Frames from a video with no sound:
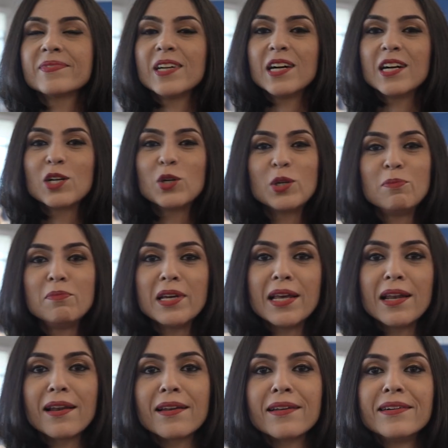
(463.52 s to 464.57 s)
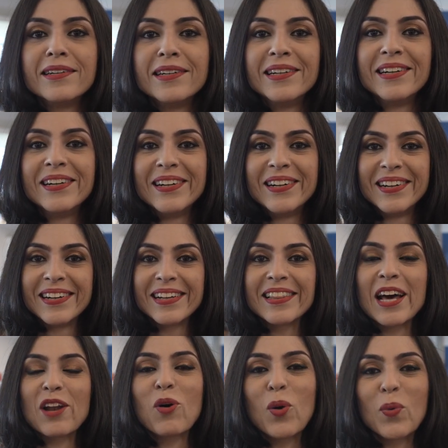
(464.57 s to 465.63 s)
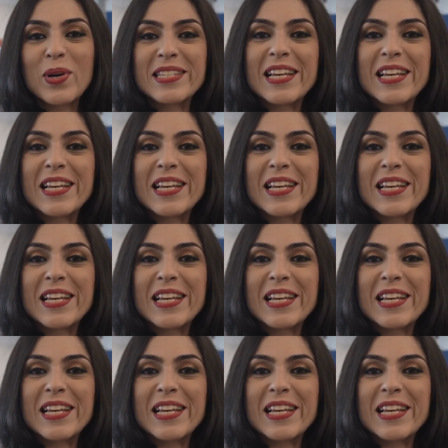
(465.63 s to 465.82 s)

A good meal. That always